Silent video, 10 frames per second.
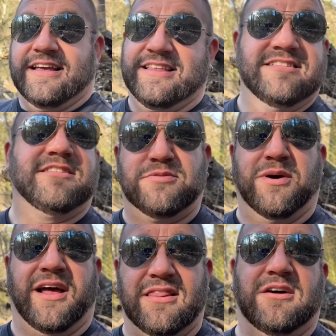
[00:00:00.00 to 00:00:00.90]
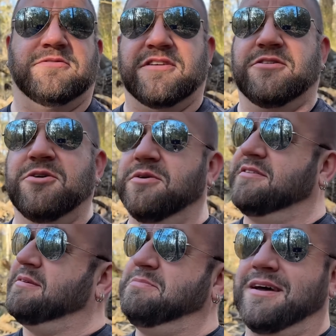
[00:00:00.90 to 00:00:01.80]
This is what I love to do, and
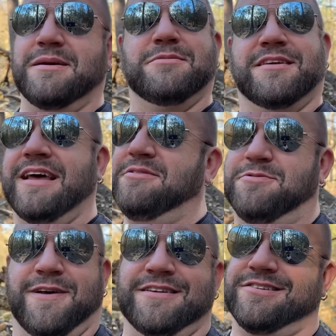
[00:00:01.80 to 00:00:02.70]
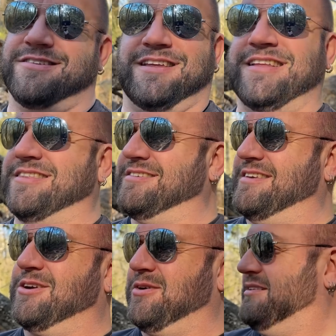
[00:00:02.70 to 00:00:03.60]
sometimes an end just ain't the
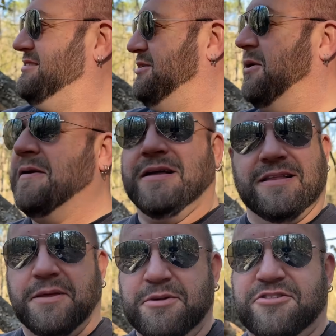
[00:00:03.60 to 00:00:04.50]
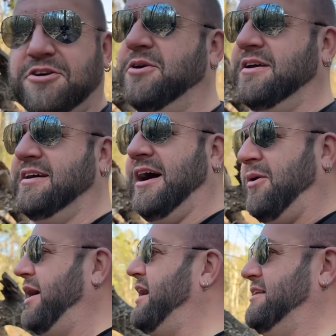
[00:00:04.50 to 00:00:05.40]
secret. So let me show you
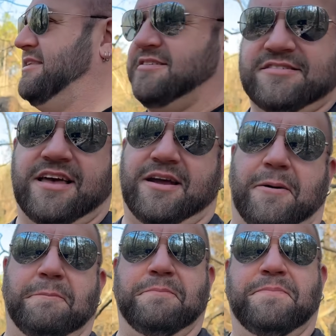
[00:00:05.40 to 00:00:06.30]
how I got this set up.